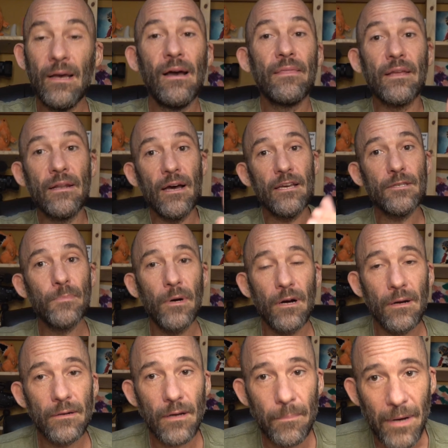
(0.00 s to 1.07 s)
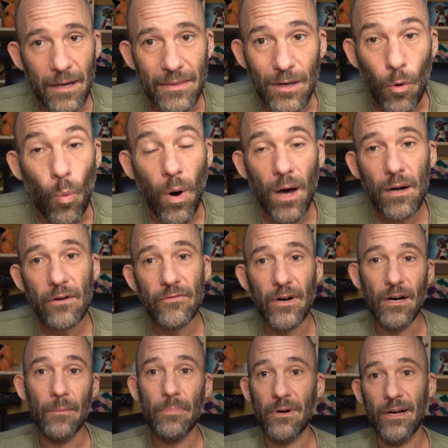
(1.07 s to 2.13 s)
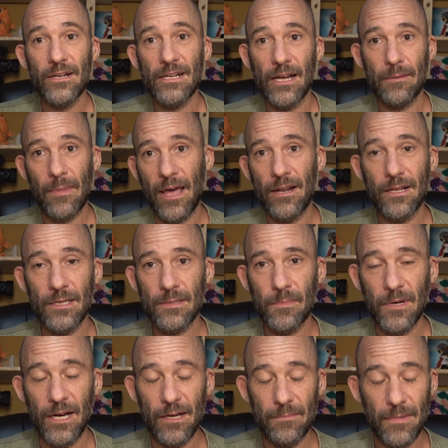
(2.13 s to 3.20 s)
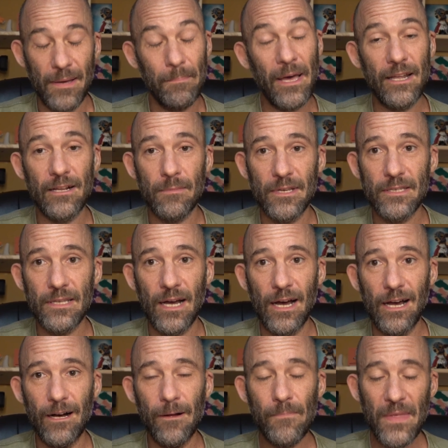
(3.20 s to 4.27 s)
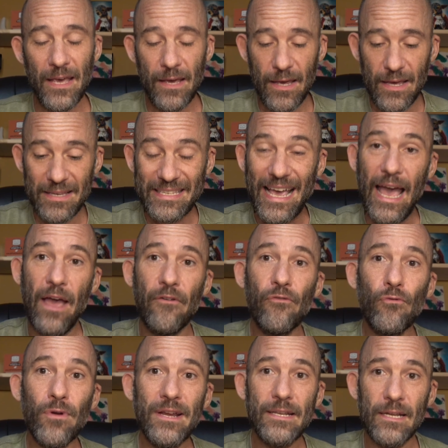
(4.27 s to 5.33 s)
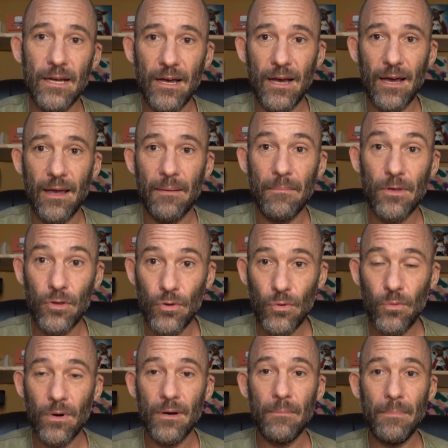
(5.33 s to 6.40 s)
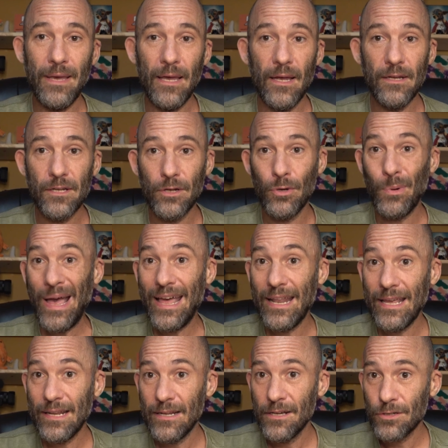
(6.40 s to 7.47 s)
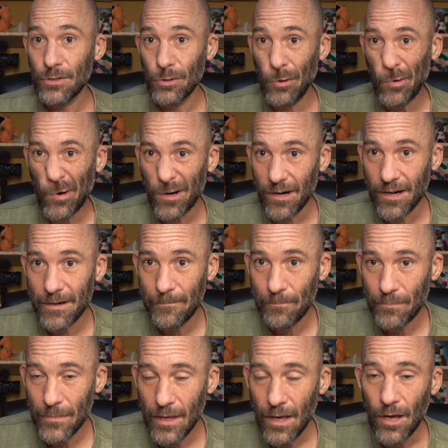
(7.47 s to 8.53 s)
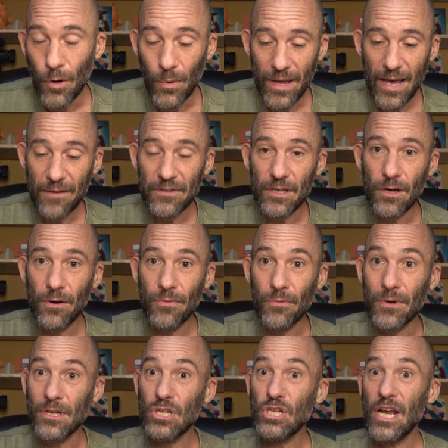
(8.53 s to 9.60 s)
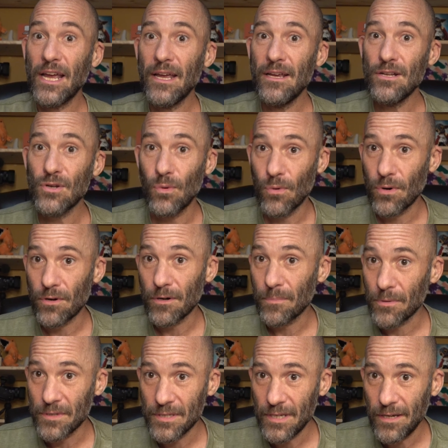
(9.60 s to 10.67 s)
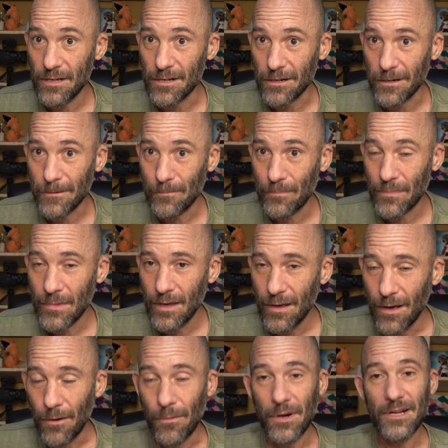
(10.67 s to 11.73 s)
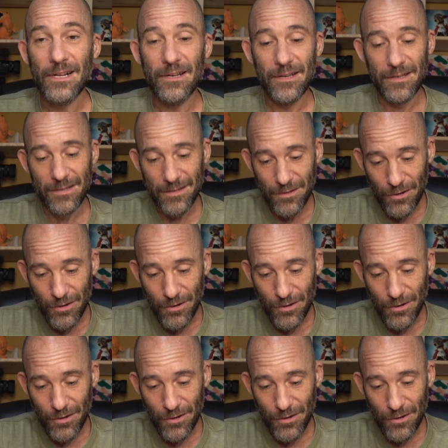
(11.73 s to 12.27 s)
The nice part about the waterfall project management style is every time you want me to do any additional work, we have to go through a change order procedure, which is